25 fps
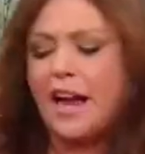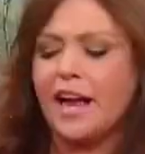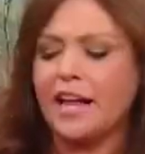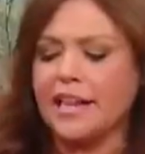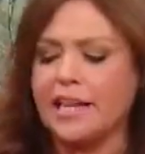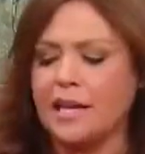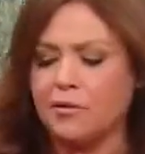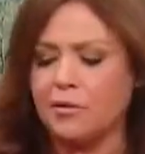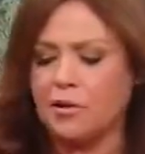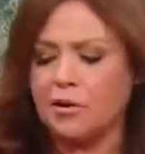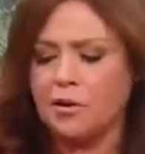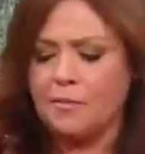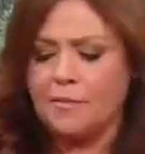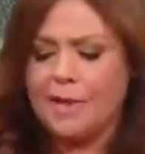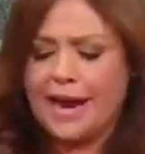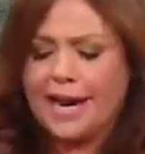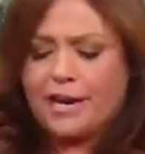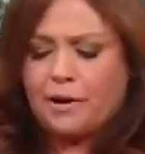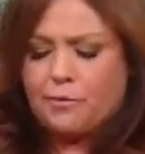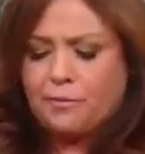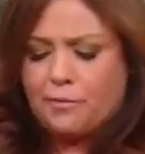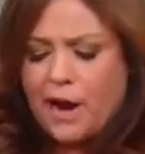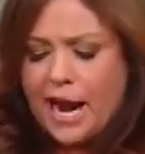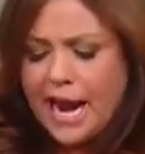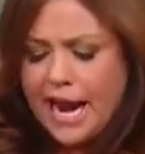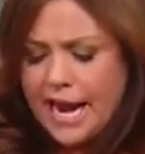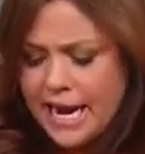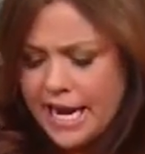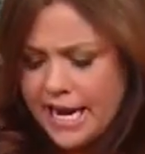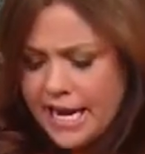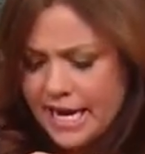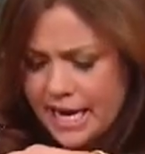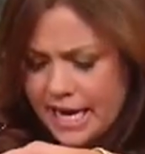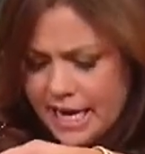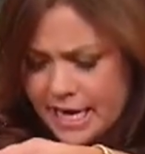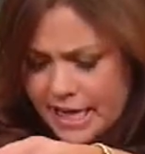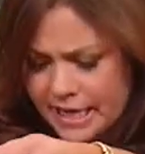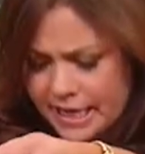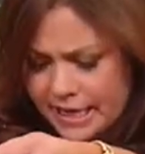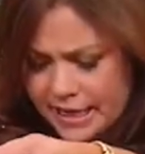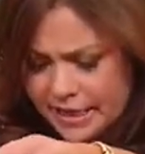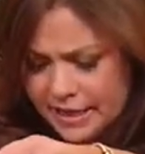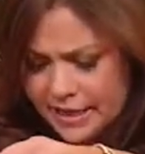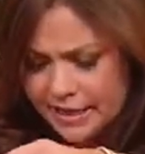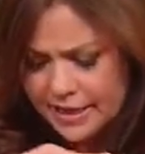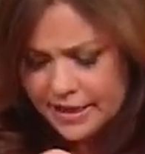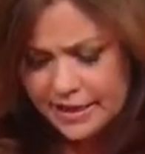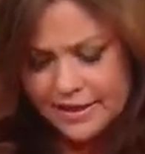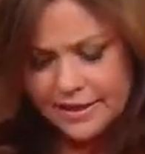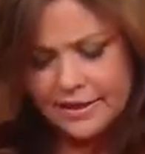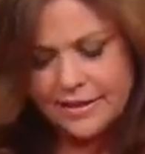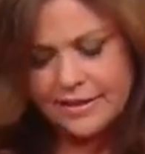And then we're gonna make it rain!